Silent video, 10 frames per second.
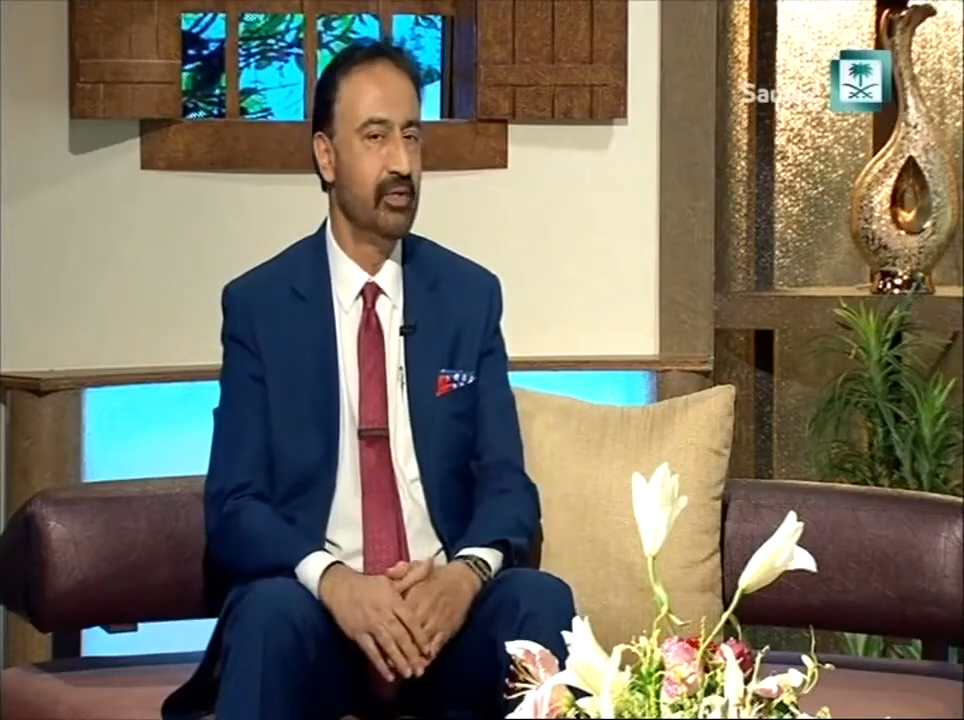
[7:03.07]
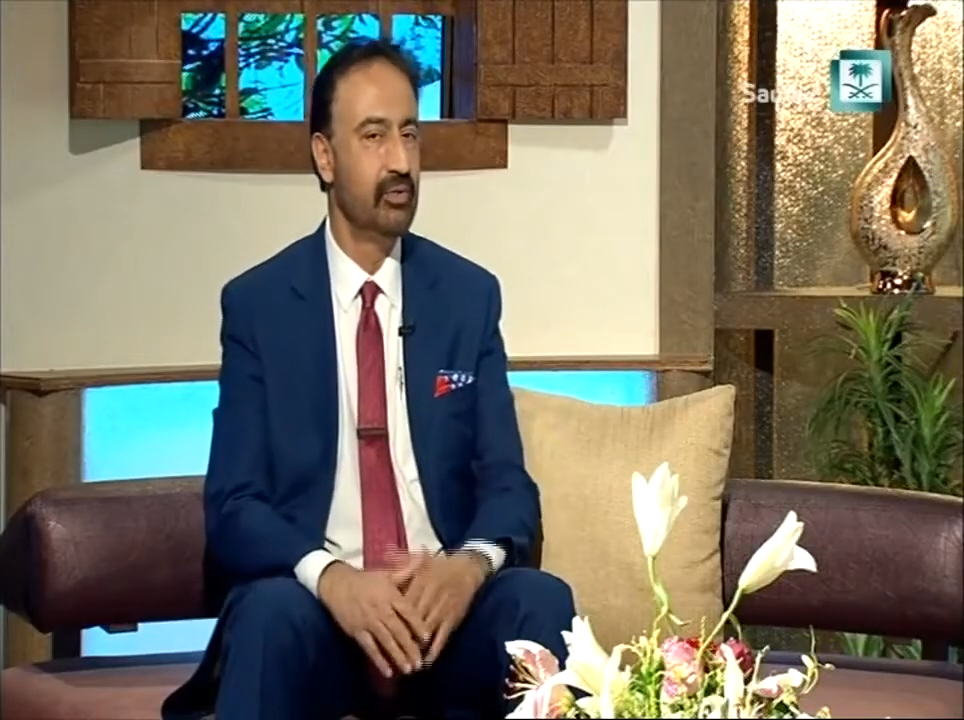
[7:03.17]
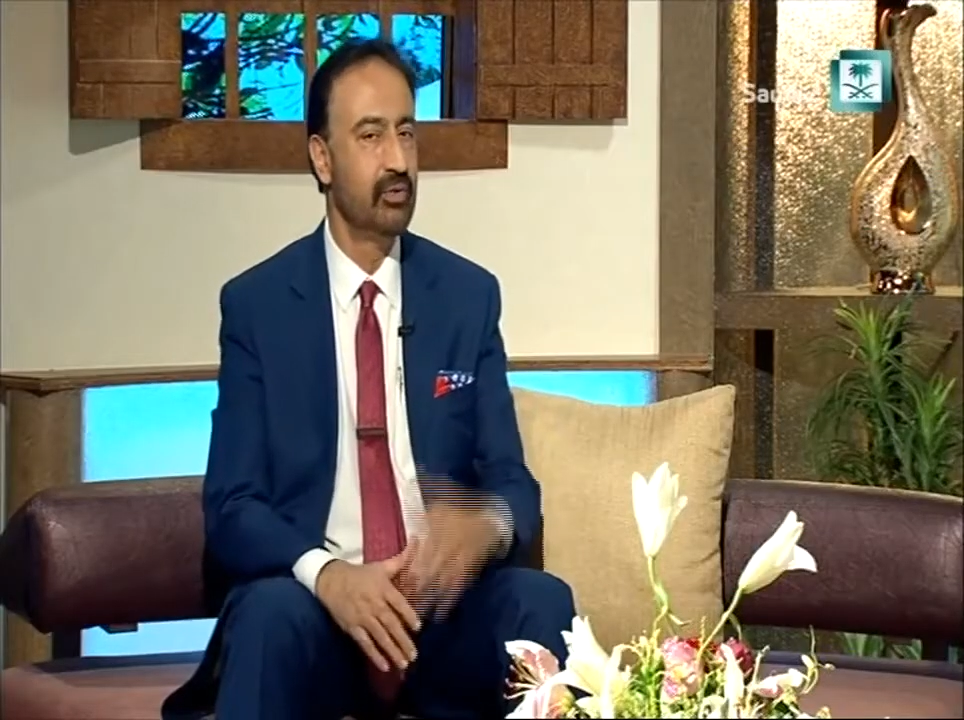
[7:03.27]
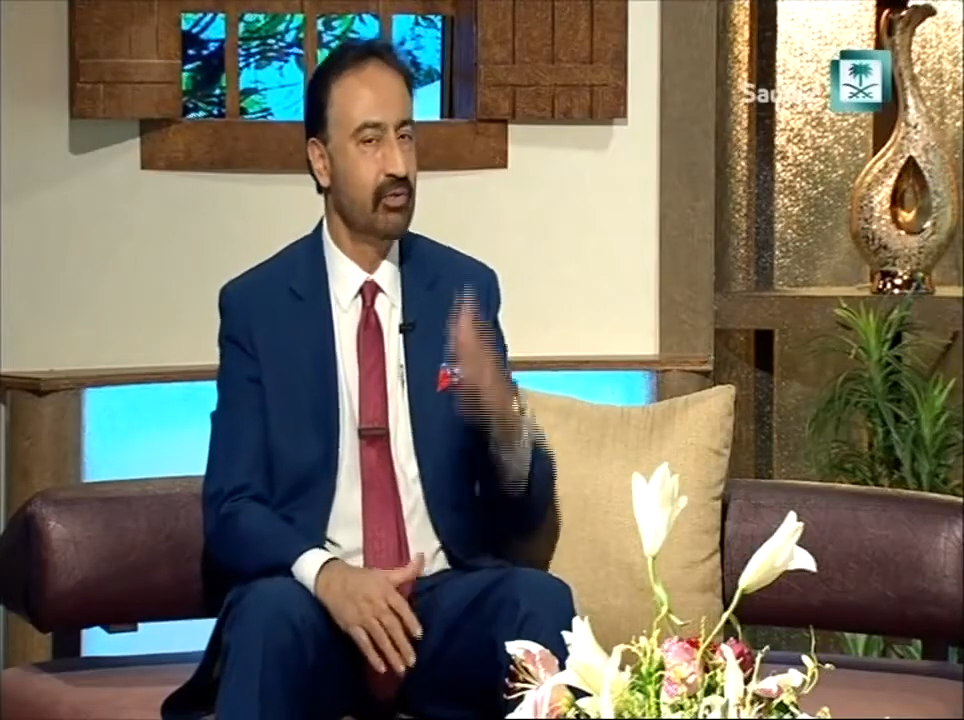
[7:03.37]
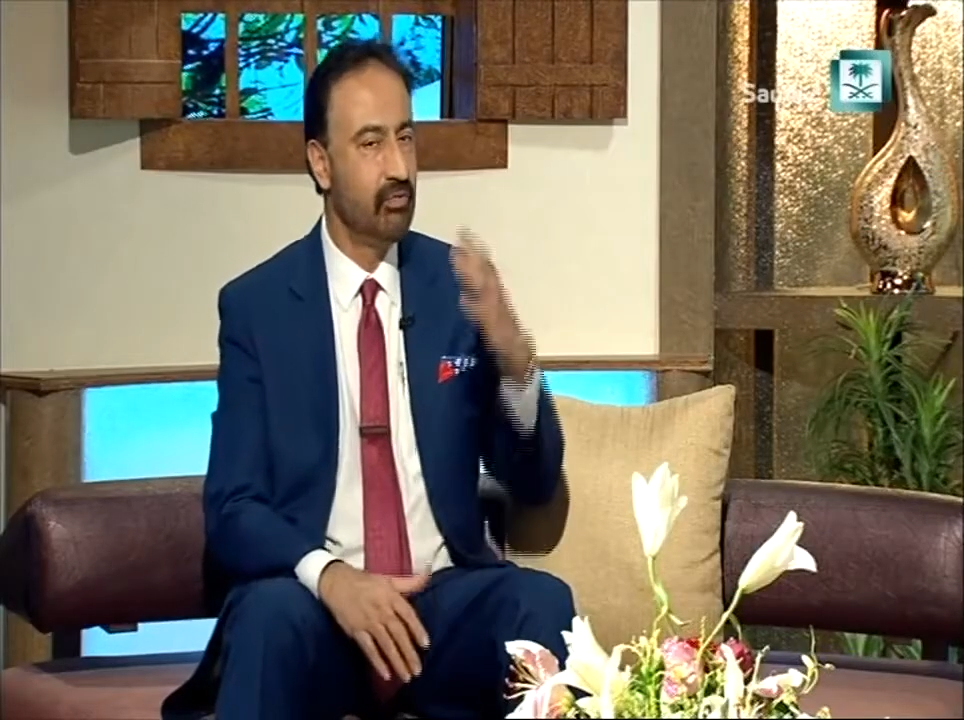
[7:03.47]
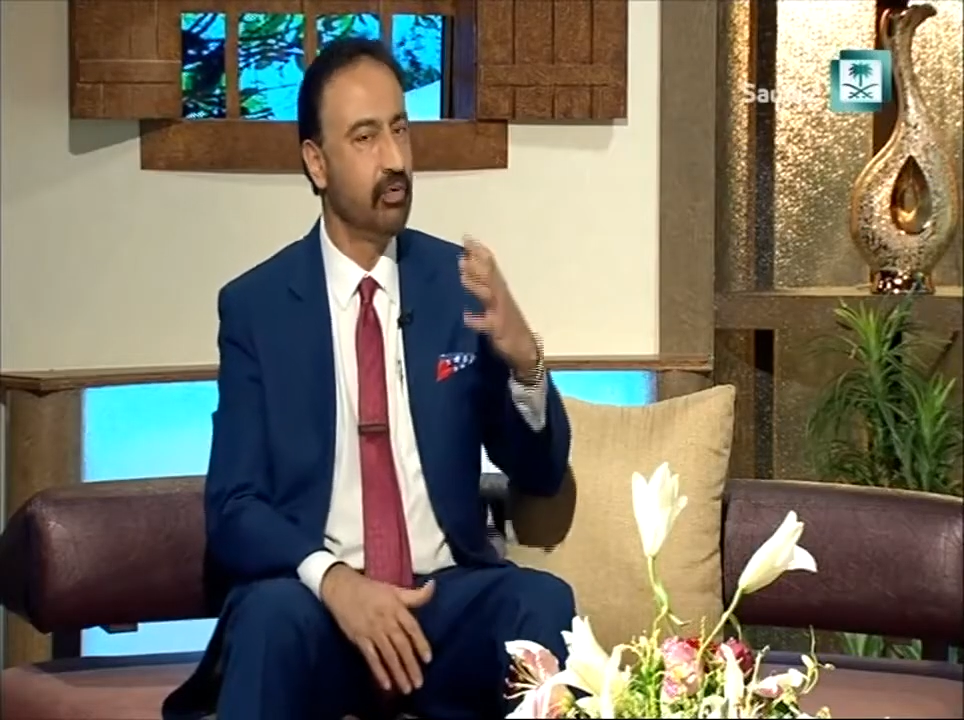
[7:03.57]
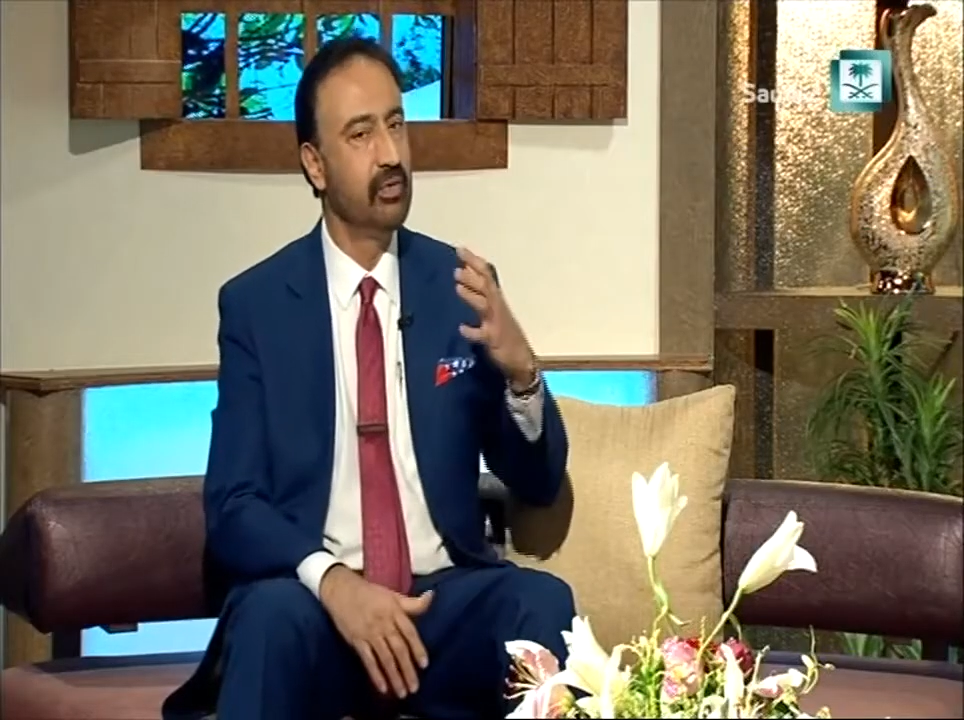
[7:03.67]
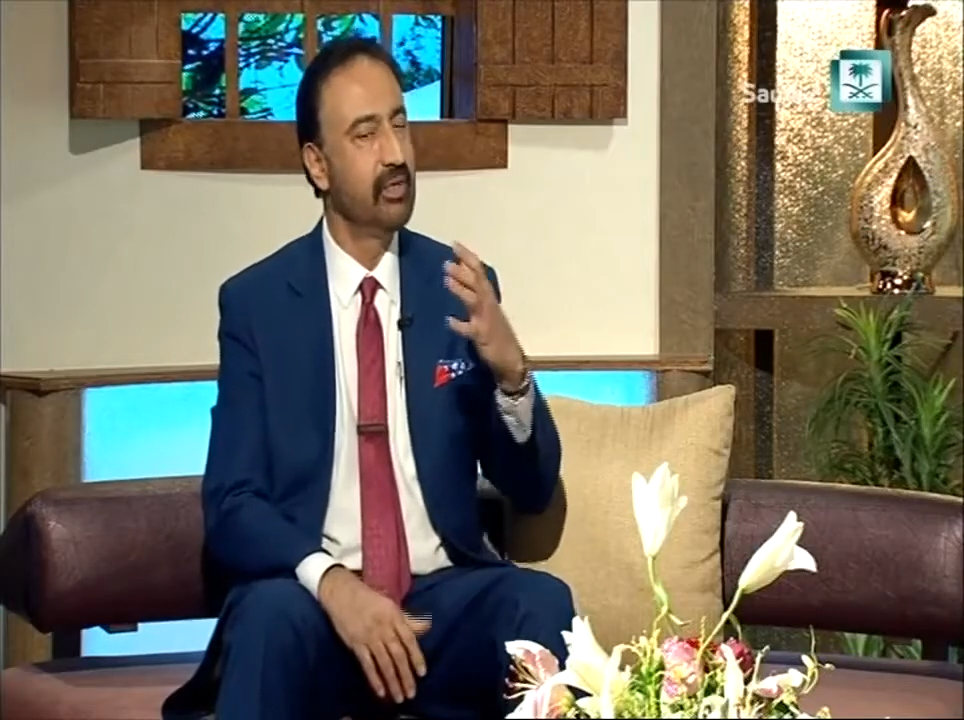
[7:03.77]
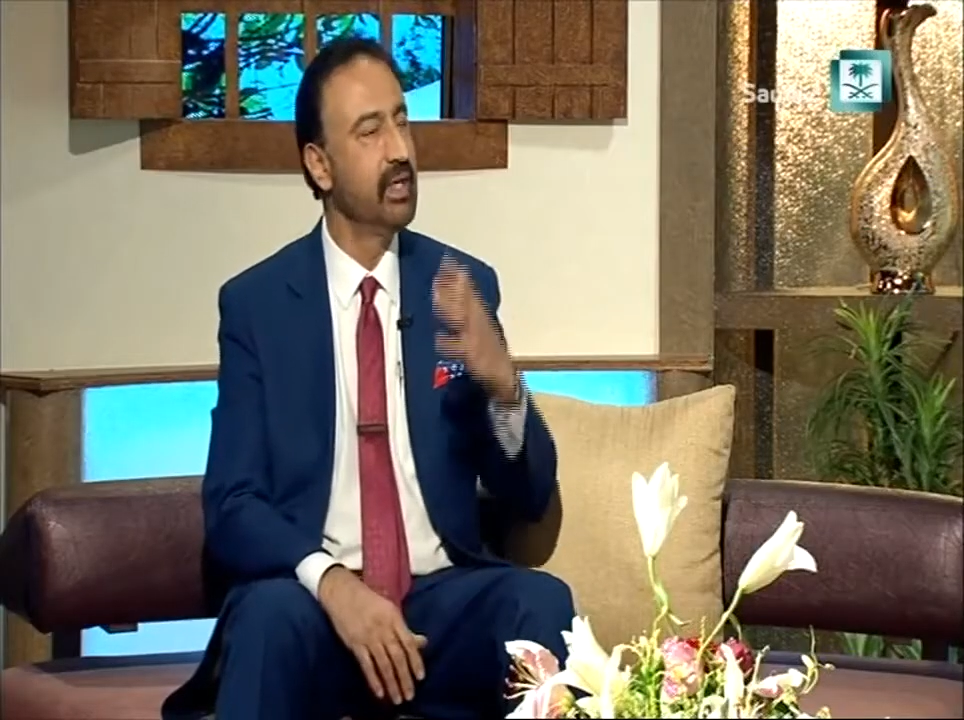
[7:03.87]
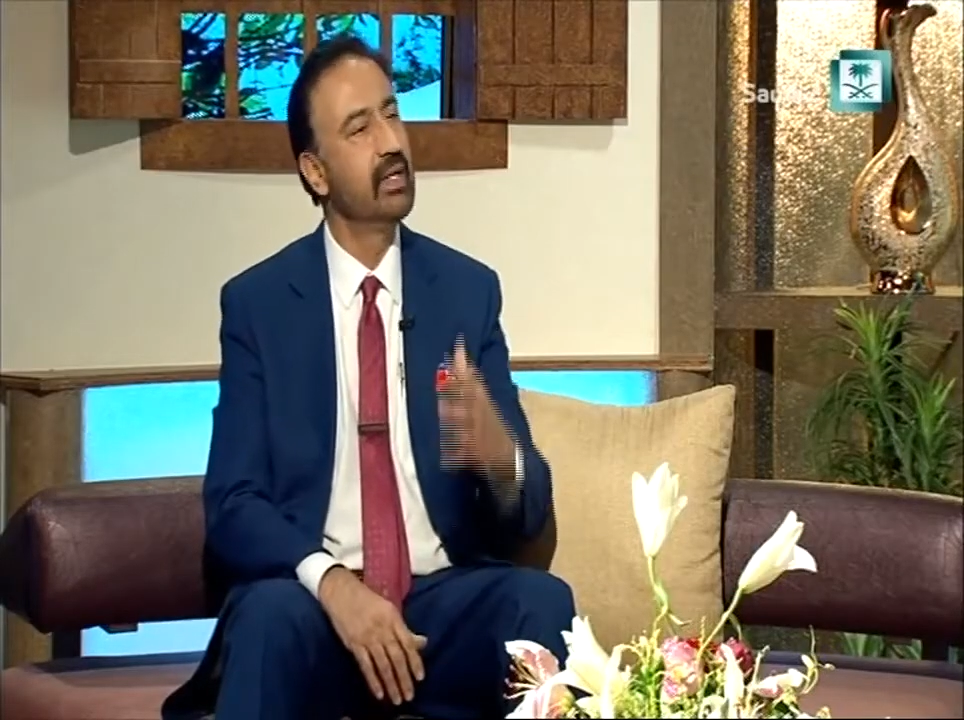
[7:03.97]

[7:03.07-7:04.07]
So the focusing